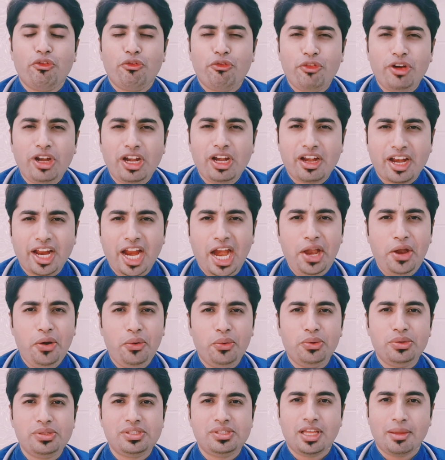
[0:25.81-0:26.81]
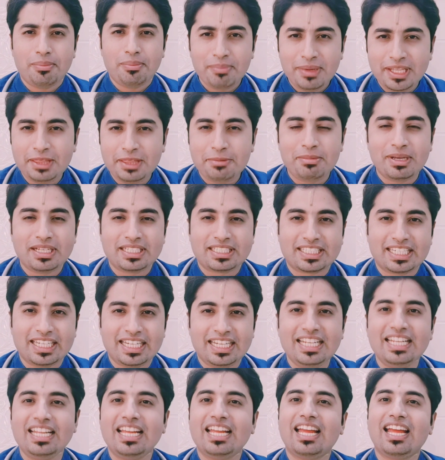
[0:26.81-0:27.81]
we'll try to do some myth
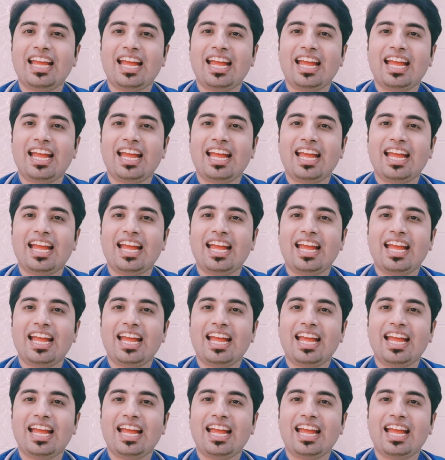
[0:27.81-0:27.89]
busting